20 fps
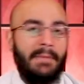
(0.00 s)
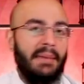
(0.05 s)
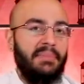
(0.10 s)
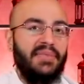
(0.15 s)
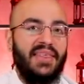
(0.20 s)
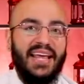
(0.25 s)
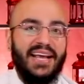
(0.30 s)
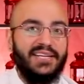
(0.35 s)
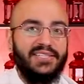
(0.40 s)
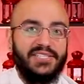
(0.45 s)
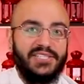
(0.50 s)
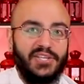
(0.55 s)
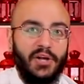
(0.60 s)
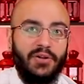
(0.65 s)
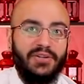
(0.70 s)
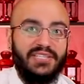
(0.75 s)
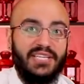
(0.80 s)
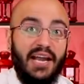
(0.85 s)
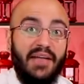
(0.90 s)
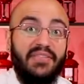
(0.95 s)
Maybe they
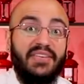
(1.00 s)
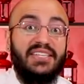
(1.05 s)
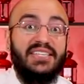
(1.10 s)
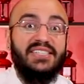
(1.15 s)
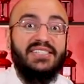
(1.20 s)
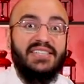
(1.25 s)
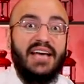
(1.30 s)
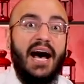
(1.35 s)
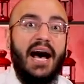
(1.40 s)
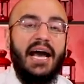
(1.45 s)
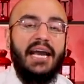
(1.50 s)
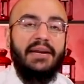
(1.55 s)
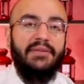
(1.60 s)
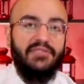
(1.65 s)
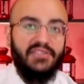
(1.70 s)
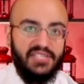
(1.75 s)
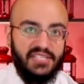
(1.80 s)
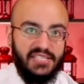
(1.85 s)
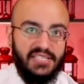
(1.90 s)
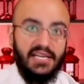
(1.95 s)
consulted on the design of
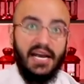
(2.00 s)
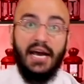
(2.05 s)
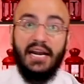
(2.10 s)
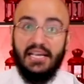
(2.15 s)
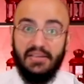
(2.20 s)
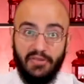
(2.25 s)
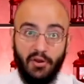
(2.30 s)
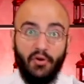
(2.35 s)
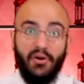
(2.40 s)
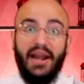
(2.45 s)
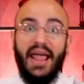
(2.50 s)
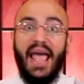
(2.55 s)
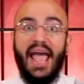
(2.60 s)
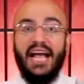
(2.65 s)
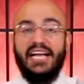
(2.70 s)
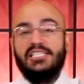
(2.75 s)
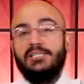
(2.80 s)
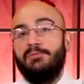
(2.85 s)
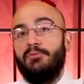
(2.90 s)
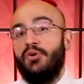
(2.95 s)
the study. They're an
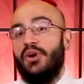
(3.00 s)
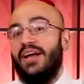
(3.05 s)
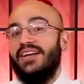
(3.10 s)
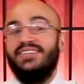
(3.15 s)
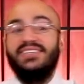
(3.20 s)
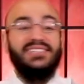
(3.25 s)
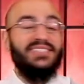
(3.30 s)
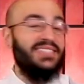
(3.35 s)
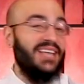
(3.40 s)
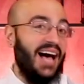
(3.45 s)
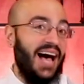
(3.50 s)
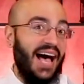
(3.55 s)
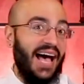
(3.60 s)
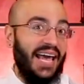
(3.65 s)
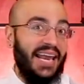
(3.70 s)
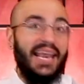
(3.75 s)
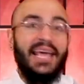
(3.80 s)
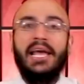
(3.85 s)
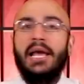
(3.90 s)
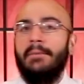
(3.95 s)
expert on
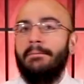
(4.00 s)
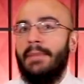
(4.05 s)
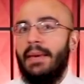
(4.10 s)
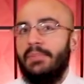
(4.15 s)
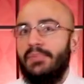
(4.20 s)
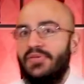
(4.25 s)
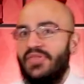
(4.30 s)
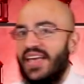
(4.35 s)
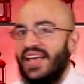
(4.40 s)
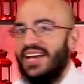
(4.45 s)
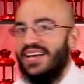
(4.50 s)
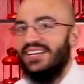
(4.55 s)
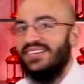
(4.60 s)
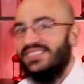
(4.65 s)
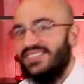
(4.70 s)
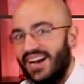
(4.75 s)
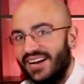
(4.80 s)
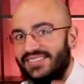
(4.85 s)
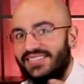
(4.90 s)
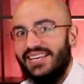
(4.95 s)
design. Maybe they
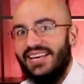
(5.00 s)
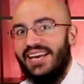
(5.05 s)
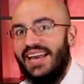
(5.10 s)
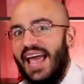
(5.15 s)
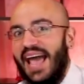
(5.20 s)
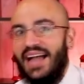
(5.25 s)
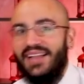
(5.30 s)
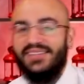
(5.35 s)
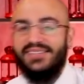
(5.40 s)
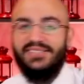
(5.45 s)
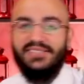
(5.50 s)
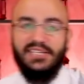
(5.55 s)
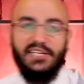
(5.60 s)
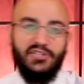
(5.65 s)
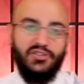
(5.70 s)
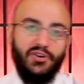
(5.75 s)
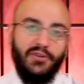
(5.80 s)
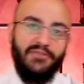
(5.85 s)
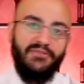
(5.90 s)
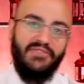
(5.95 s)
conducted
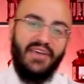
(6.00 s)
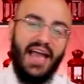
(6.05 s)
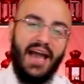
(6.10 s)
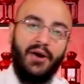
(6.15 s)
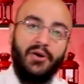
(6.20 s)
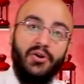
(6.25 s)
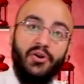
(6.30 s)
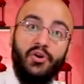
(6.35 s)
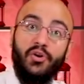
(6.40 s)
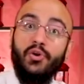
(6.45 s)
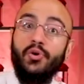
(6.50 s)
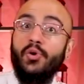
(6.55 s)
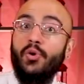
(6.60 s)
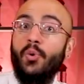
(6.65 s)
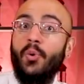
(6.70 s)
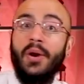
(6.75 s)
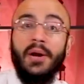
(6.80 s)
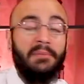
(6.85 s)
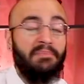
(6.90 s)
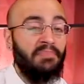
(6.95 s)
analyses or found
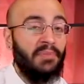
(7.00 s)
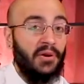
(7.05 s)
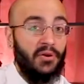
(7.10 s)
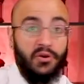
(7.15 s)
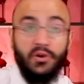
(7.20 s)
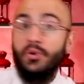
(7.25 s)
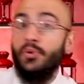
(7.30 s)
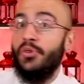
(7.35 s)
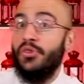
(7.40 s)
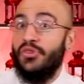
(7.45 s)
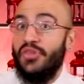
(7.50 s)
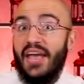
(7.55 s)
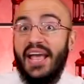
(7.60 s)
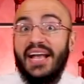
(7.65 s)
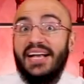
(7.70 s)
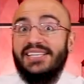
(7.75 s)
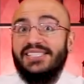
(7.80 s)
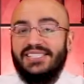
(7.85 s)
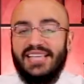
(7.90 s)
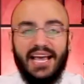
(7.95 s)
new new
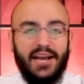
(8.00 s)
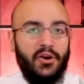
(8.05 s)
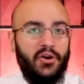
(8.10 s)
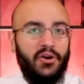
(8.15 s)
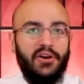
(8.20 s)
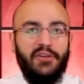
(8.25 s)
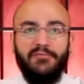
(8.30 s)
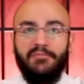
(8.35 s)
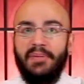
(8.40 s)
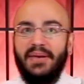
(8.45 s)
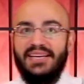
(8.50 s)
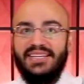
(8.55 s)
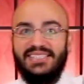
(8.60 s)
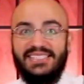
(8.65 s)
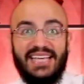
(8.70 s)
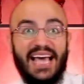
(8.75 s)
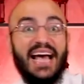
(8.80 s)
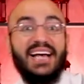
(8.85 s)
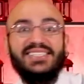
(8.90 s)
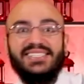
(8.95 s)
things that could have been
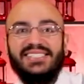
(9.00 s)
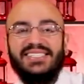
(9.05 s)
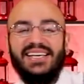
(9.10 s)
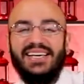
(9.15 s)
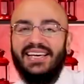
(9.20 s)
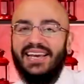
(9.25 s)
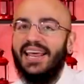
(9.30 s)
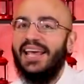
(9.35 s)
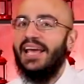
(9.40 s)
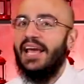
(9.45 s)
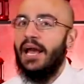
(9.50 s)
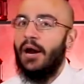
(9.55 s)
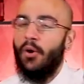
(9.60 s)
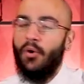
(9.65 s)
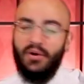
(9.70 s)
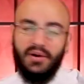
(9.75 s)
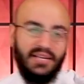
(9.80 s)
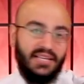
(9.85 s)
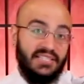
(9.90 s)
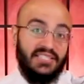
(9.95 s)
tested,
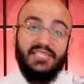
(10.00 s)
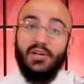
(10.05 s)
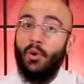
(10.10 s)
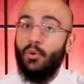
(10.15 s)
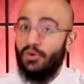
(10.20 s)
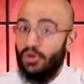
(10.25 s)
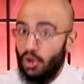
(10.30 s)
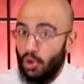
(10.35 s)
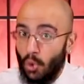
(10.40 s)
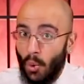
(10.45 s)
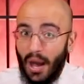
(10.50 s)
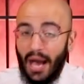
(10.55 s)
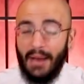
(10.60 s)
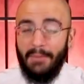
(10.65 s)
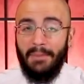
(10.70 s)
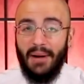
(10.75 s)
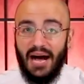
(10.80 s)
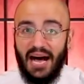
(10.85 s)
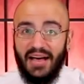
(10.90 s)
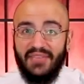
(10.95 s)
or so new
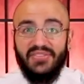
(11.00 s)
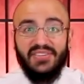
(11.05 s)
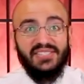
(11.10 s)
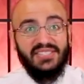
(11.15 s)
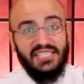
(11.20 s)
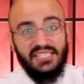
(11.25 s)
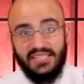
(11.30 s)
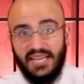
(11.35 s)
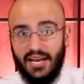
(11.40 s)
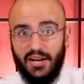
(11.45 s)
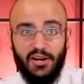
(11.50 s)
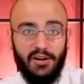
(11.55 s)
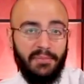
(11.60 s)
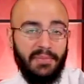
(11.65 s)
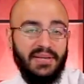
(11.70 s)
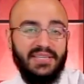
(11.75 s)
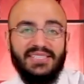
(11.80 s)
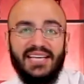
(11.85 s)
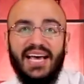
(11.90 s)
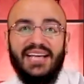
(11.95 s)
hypotheses that could have
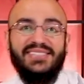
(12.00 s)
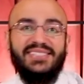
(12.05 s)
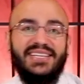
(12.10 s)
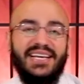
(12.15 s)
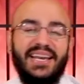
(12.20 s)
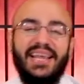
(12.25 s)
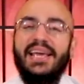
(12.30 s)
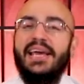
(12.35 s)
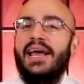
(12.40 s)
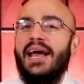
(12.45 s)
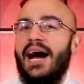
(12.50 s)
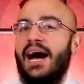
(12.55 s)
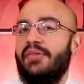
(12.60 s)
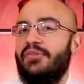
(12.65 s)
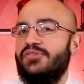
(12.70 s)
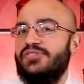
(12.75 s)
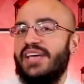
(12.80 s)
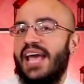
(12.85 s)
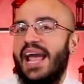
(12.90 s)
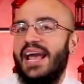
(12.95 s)
been tested. Uh,
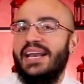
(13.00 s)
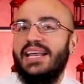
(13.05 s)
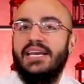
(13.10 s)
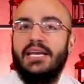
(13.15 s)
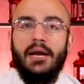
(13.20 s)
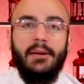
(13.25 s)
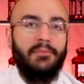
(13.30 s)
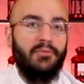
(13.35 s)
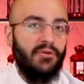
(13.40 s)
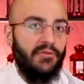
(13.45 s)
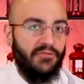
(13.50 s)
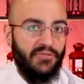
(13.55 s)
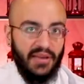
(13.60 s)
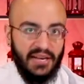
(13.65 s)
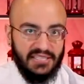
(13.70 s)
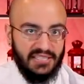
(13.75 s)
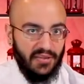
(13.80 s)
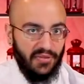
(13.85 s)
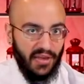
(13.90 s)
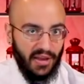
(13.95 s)
there's any number of
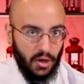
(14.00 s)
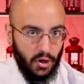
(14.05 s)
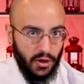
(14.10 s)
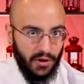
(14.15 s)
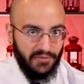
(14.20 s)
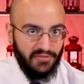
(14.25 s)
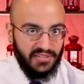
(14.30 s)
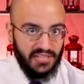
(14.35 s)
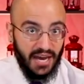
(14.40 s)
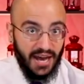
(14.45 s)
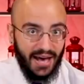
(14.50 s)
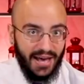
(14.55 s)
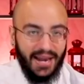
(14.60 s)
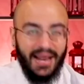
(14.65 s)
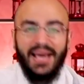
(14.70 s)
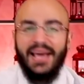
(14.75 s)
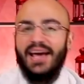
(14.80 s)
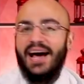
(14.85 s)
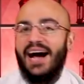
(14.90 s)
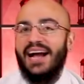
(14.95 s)
things that they could have done.
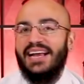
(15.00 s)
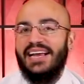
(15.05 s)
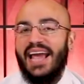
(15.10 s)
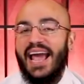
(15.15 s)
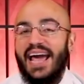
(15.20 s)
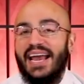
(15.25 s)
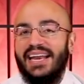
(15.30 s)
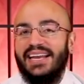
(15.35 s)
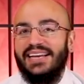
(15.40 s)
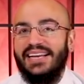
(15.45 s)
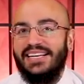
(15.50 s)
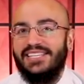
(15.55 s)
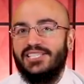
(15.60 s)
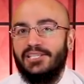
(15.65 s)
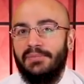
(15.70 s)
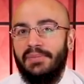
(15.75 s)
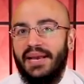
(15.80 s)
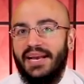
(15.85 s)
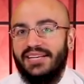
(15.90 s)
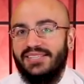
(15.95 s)
Again, it needs
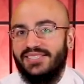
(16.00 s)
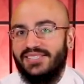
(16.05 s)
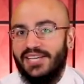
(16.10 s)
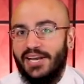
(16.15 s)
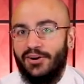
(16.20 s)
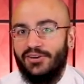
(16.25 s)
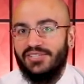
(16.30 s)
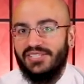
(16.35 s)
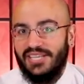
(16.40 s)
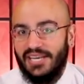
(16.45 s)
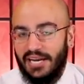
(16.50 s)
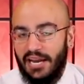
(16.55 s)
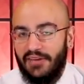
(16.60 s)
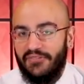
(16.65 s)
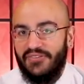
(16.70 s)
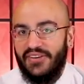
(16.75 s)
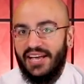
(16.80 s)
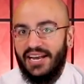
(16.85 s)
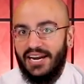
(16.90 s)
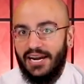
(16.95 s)
to be considered
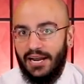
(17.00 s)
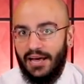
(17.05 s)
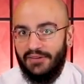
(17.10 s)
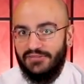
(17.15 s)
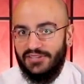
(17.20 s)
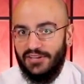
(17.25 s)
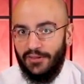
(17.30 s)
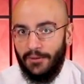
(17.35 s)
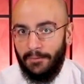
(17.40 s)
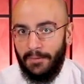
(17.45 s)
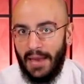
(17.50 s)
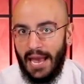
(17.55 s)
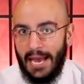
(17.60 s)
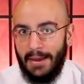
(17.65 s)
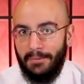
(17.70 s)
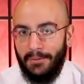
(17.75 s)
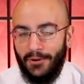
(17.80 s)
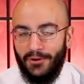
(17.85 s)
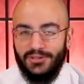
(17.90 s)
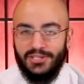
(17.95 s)
significant enough to the
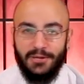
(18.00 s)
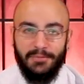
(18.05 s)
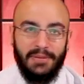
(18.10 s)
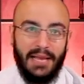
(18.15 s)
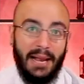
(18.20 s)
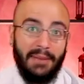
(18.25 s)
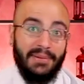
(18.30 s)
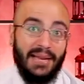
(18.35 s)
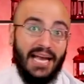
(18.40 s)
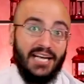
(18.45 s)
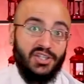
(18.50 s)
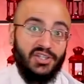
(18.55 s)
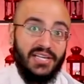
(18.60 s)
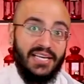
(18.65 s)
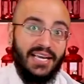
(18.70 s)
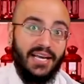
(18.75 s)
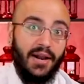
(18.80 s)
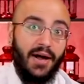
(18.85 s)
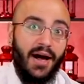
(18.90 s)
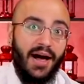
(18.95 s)
paper to be able to actually
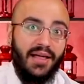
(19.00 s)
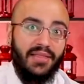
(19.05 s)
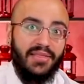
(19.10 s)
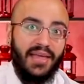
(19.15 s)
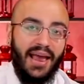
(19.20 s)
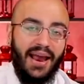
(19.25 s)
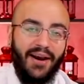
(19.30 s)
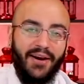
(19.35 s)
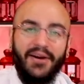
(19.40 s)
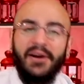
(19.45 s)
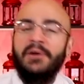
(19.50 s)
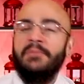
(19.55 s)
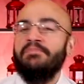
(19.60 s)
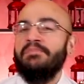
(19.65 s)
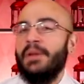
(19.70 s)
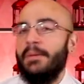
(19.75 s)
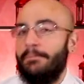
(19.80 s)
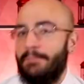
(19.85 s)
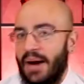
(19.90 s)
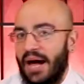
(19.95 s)
get on there,
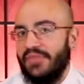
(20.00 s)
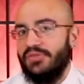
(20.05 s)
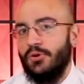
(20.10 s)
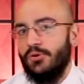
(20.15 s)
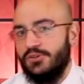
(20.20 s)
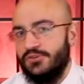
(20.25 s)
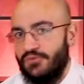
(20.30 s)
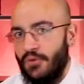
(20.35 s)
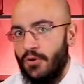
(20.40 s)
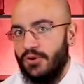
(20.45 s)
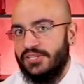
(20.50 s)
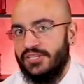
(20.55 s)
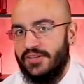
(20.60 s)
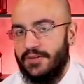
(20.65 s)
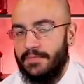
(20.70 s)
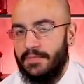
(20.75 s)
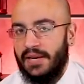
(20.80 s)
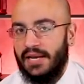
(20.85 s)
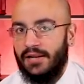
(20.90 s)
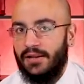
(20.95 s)
but those folks in
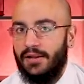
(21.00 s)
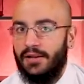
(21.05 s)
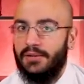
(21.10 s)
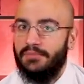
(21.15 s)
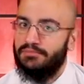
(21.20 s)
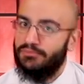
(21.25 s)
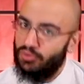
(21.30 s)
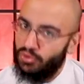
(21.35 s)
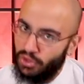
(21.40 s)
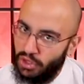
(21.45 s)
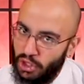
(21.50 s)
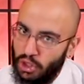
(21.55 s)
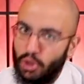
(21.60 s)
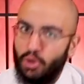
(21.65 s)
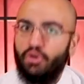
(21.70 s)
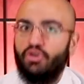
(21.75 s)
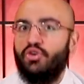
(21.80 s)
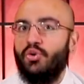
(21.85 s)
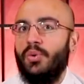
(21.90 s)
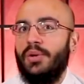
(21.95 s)
the middle
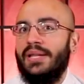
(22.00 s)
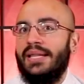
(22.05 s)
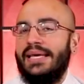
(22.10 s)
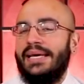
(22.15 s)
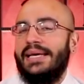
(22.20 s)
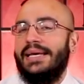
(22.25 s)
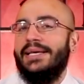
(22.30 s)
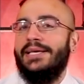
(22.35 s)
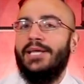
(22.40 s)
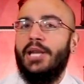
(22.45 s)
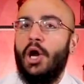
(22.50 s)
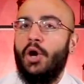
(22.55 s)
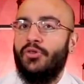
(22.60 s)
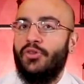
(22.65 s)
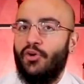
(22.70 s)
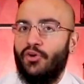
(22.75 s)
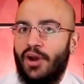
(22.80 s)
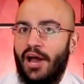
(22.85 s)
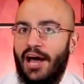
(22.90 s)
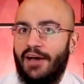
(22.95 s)
usually, you know,
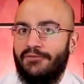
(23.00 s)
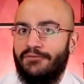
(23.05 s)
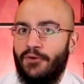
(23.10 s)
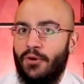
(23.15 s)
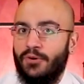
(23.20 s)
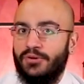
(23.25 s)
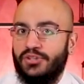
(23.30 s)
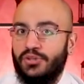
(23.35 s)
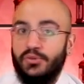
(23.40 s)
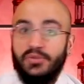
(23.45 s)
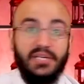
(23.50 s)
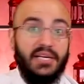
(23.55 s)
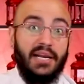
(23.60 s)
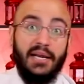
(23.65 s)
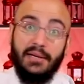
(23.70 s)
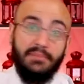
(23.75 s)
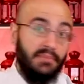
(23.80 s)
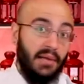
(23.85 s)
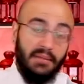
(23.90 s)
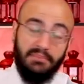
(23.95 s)
they're not folks who did
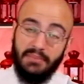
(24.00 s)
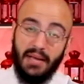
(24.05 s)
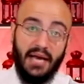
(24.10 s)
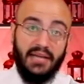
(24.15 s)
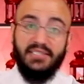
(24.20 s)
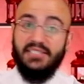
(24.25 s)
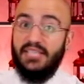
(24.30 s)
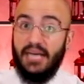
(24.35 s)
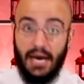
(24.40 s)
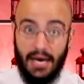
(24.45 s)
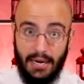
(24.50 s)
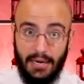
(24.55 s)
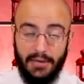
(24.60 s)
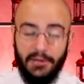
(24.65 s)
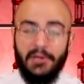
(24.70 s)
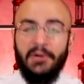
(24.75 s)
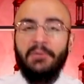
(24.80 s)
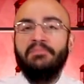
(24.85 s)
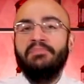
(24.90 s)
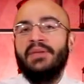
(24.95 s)
a, a, a, ton.
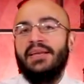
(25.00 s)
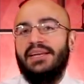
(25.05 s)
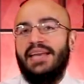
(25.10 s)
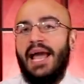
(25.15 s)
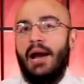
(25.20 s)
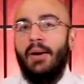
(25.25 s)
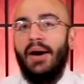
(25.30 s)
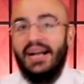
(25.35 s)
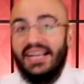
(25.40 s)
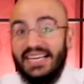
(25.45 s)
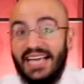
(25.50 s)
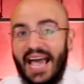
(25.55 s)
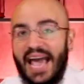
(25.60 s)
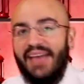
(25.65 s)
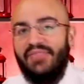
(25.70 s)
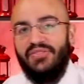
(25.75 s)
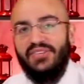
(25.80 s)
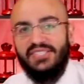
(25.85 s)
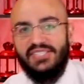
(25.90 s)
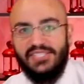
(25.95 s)
Now,
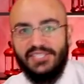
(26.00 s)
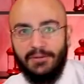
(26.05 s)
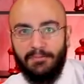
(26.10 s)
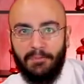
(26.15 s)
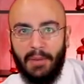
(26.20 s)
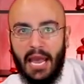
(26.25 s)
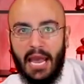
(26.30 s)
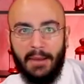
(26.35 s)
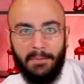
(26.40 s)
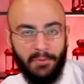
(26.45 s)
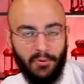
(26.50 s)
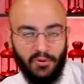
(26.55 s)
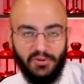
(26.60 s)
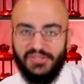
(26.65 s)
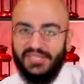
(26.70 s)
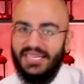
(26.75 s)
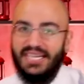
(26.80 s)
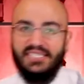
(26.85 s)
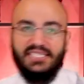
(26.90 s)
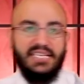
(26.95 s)
again, this is in
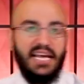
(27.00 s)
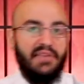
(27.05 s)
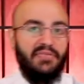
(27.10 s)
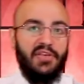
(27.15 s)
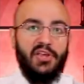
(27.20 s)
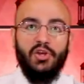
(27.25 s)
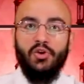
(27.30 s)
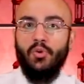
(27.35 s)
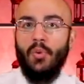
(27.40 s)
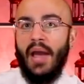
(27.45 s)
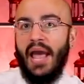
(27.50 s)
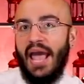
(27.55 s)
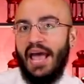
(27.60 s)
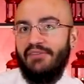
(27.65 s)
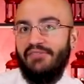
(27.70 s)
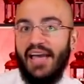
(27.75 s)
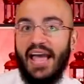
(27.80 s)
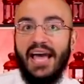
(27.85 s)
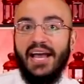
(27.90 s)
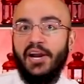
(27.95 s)
papers. Let's say that you
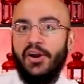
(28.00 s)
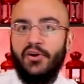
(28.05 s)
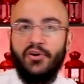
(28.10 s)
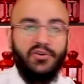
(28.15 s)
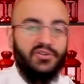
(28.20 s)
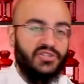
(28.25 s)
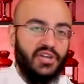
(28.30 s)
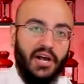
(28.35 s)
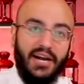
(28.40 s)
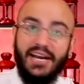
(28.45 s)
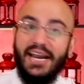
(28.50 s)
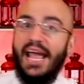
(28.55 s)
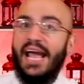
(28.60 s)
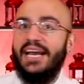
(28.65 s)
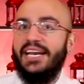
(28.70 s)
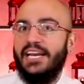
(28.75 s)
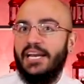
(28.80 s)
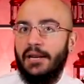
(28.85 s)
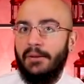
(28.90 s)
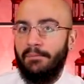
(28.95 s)
have editors on an
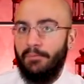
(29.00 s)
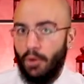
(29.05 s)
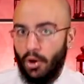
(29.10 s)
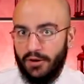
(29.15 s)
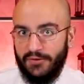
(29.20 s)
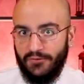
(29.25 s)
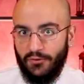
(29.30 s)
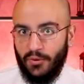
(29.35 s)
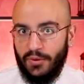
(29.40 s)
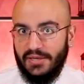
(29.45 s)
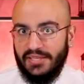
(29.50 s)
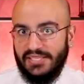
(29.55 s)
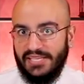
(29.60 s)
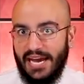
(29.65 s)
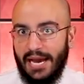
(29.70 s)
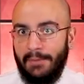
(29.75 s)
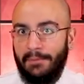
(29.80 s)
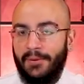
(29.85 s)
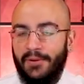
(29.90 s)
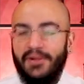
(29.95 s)
edited book, for
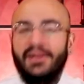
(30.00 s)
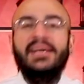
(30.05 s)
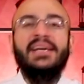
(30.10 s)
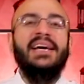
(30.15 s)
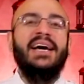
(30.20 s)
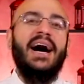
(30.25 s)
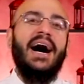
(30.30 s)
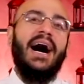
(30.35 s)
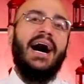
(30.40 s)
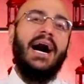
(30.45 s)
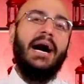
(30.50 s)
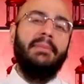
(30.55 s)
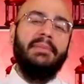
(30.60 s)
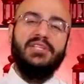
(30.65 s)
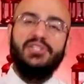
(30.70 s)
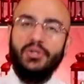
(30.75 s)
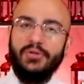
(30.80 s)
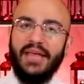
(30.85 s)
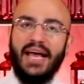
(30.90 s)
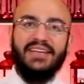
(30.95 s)
example. Um,
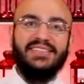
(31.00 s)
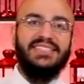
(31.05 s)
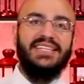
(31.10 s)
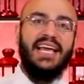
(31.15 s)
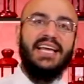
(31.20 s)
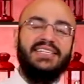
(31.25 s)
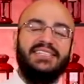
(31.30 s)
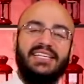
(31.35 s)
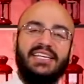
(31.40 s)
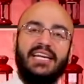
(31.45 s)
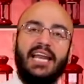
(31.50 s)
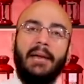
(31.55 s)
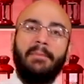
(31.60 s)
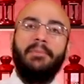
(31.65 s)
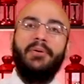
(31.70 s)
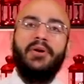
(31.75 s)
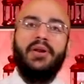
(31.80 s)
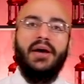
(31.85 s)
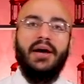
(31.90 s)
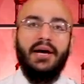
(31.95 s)
in 2018, I
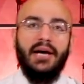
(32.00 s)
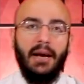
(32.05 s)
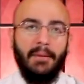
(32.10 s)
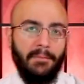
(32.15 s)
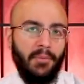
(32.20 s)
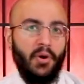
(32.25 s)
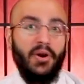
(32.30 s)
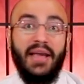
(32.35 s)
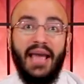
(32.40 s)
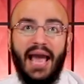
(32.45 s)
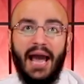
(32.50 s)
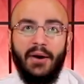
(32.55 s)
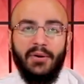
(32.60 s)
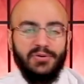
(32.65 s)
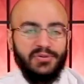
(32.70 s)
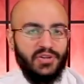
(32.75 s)
put a, a book out.